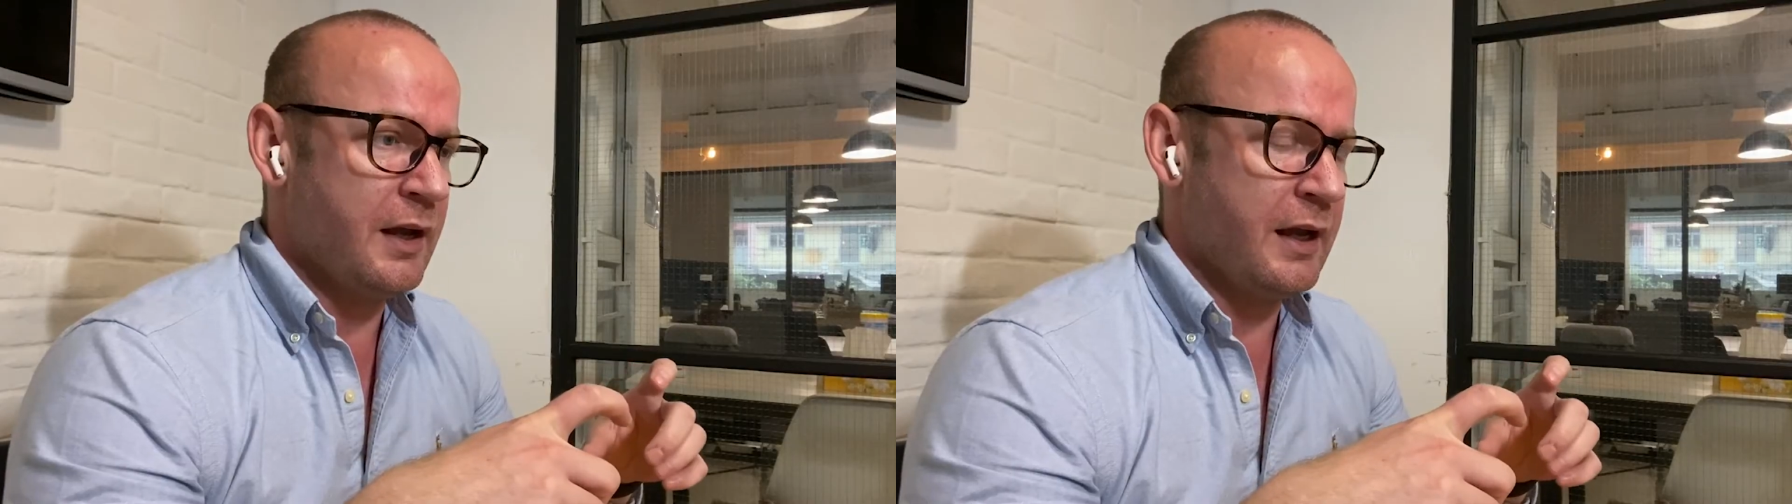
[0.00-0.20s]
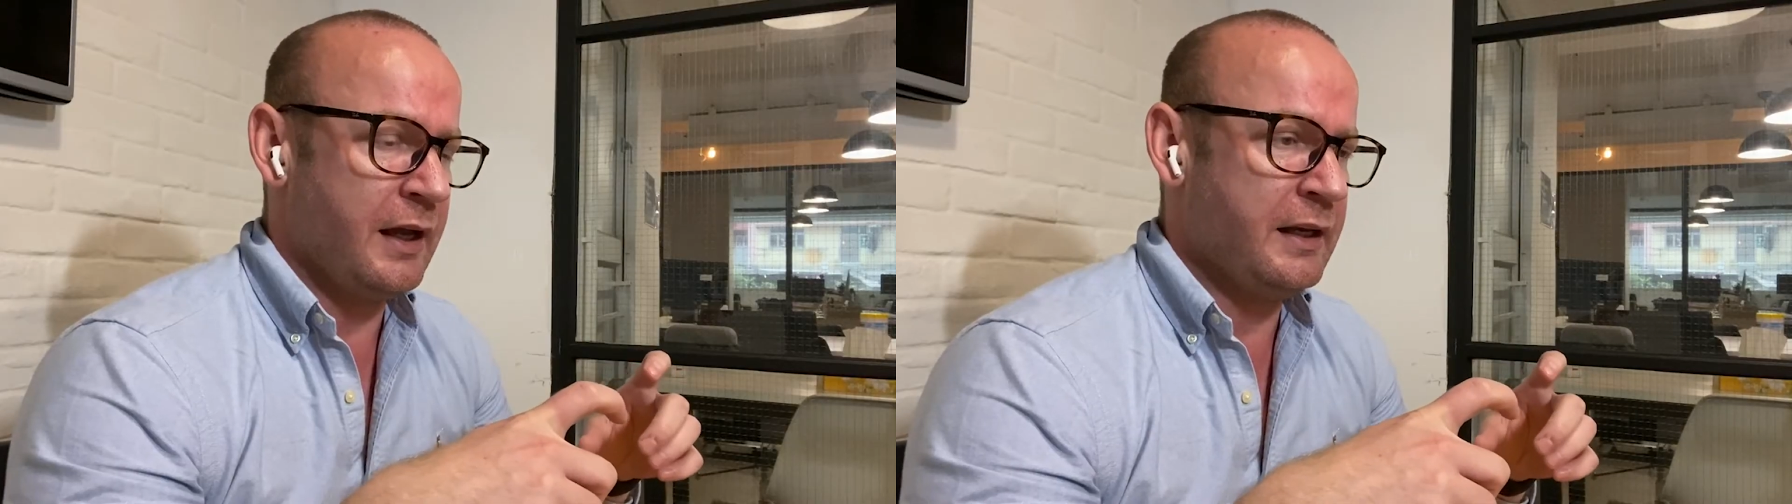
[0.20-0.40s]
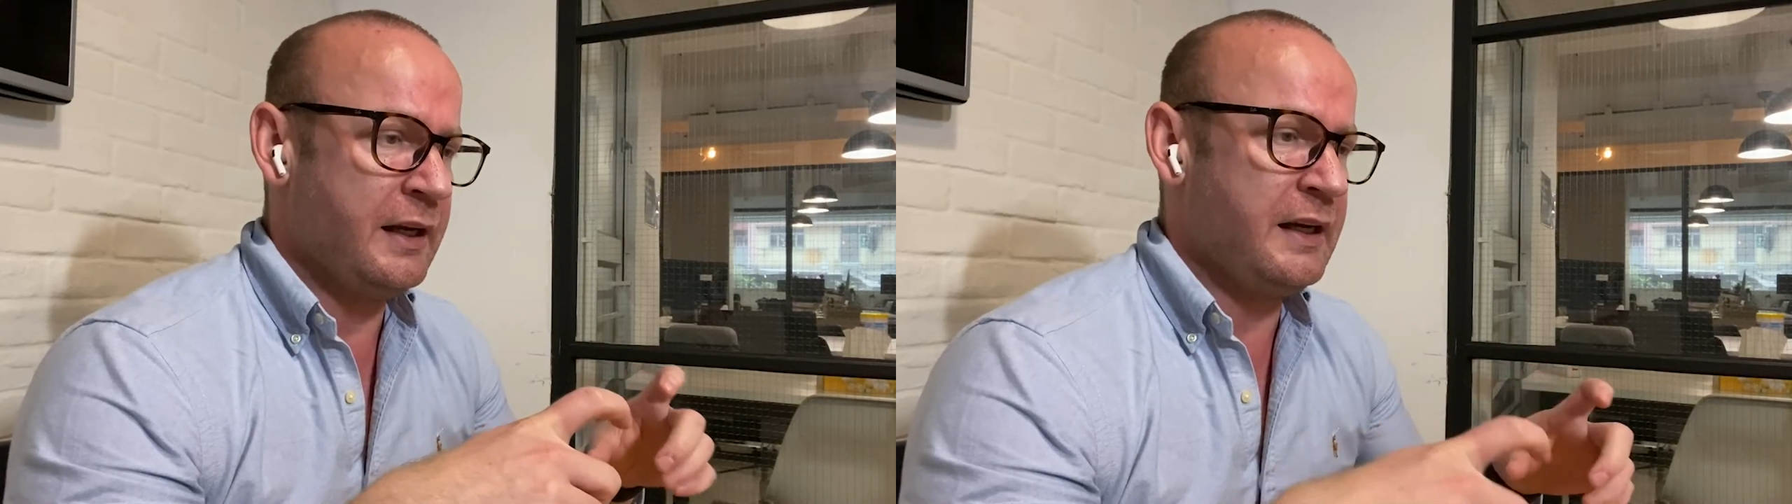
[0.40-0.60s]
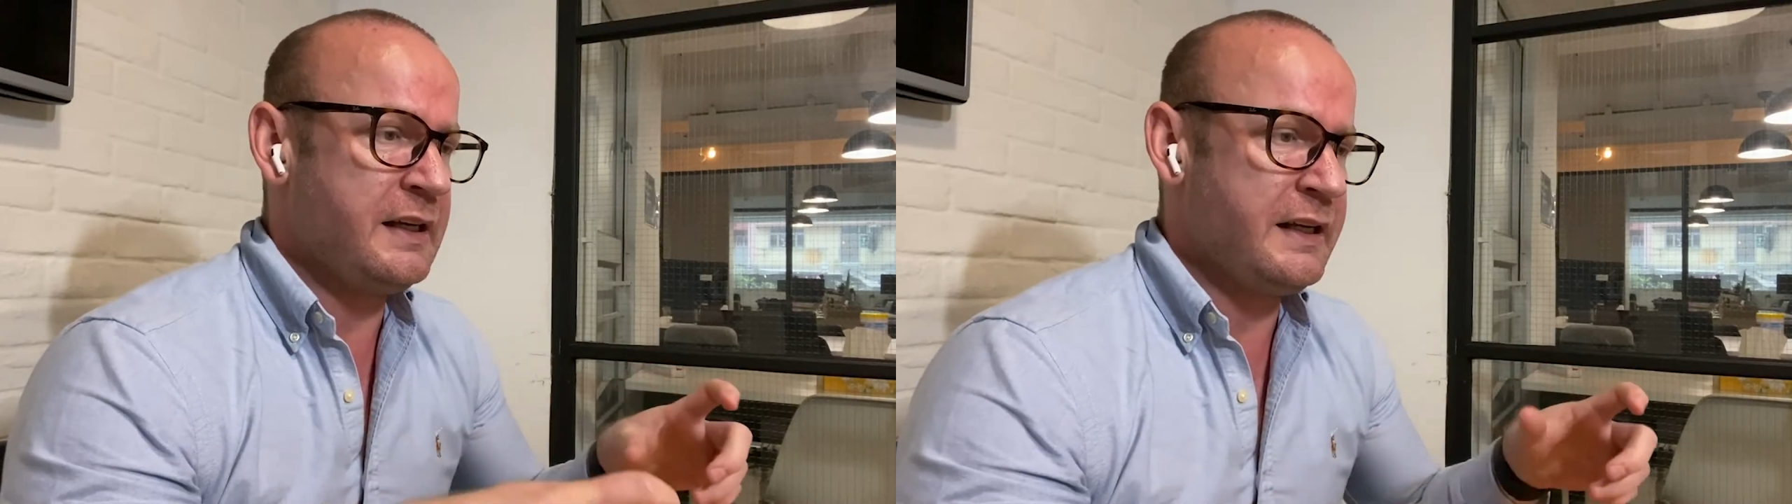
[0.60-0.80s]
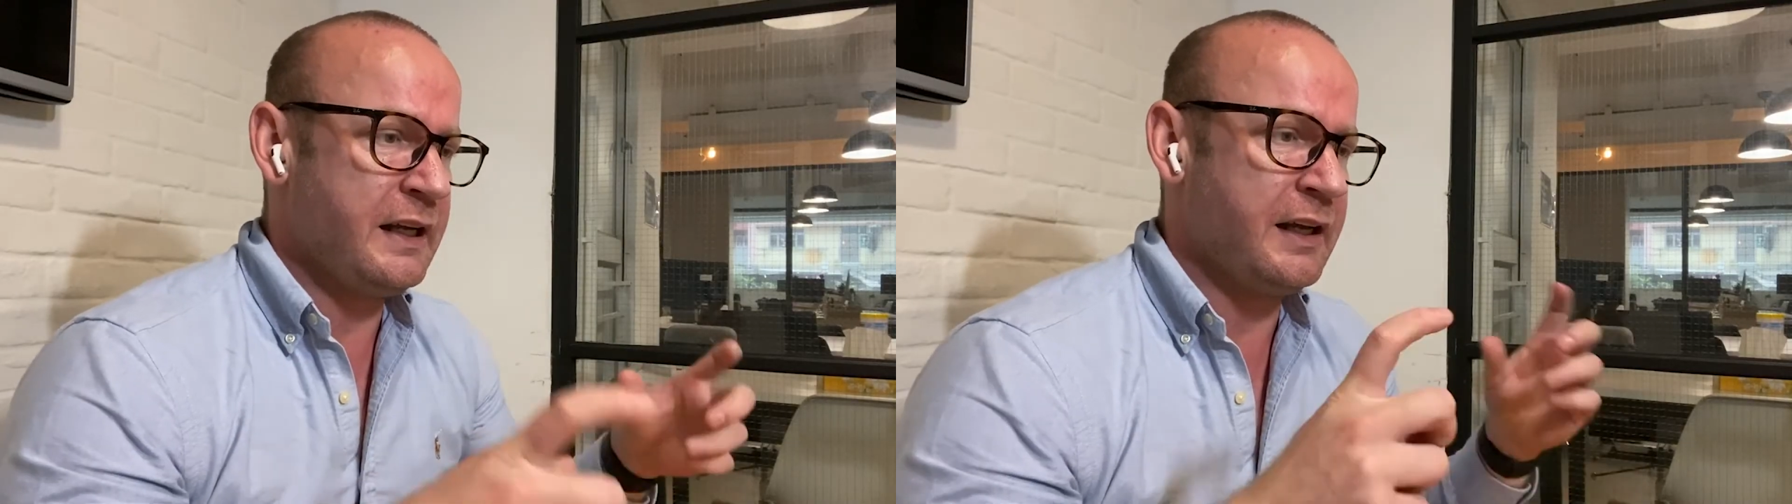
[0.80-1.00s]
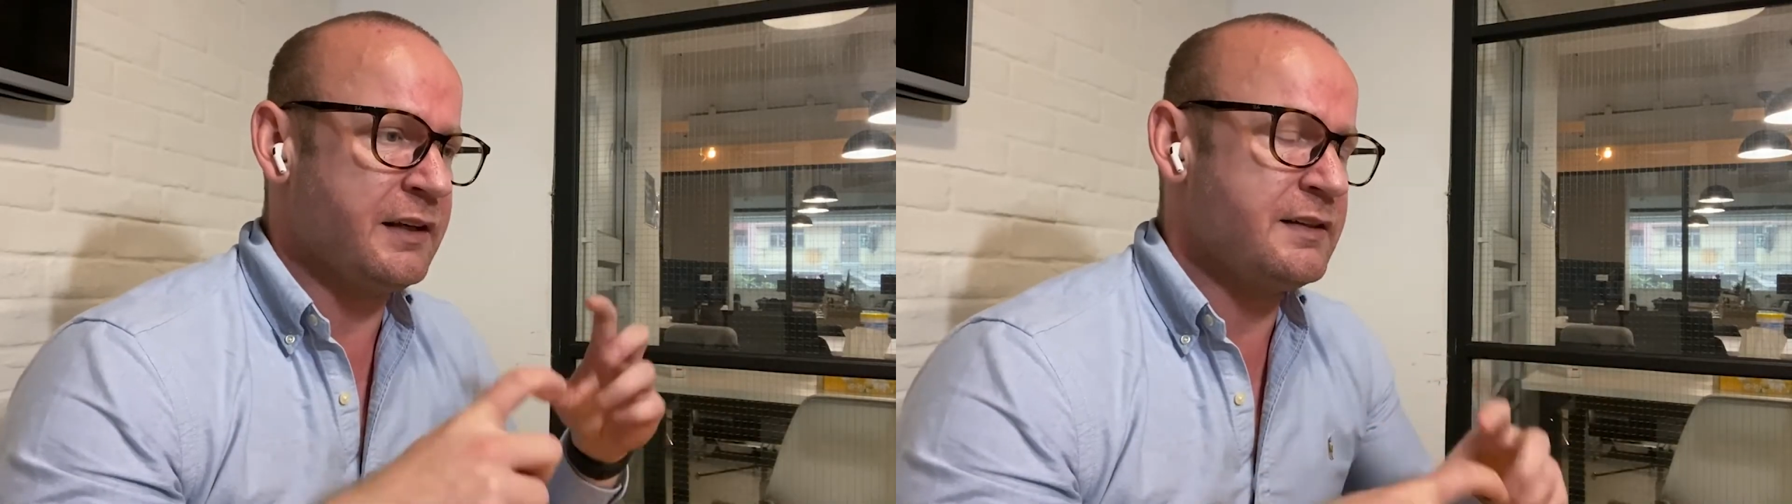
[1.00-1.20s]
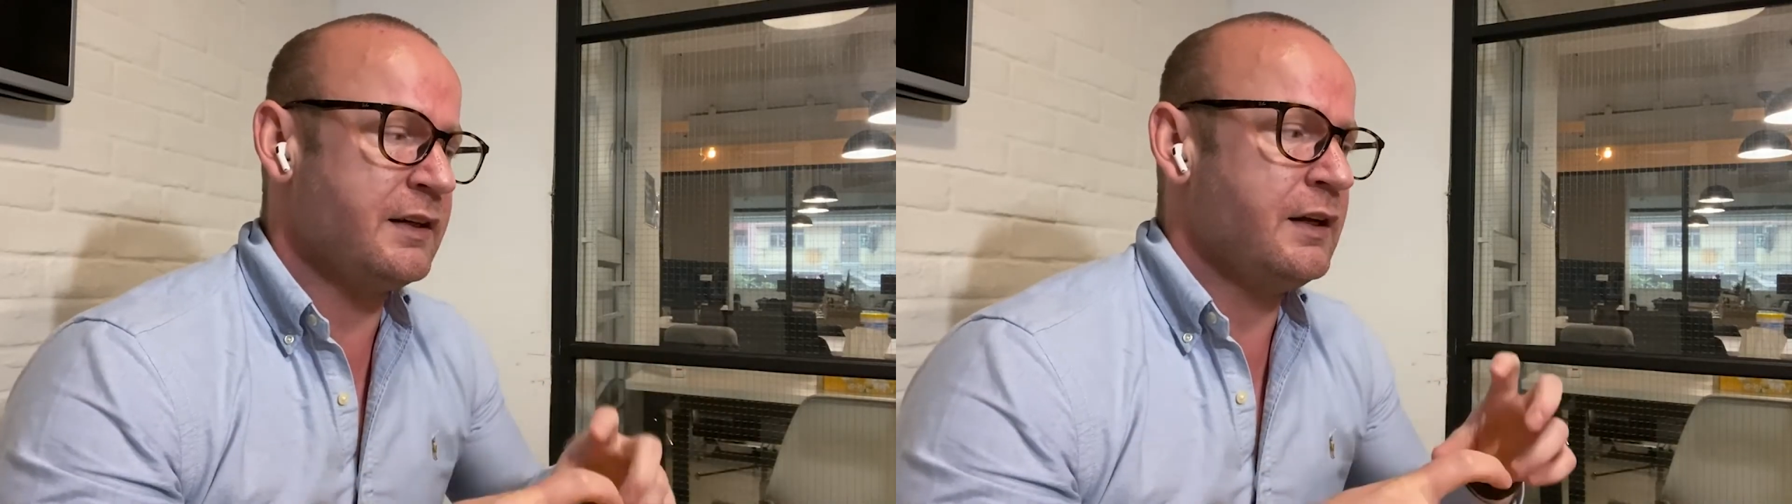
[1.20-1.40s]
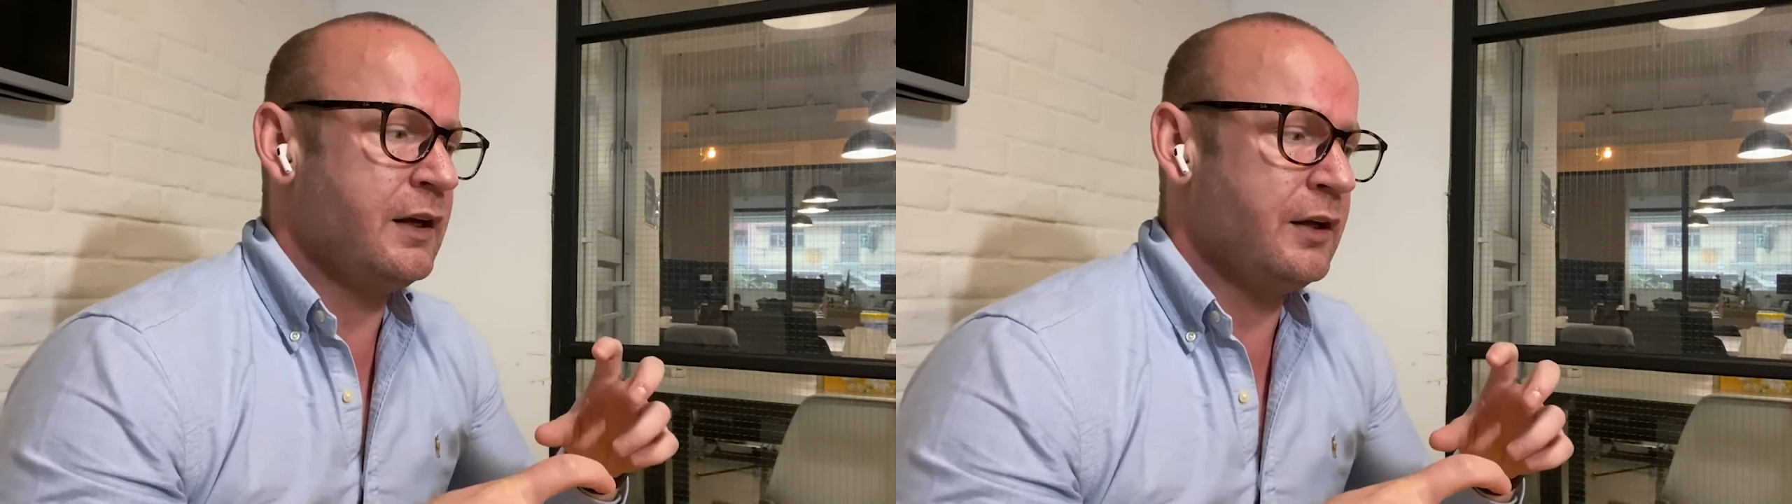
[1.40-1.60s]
And then in the end,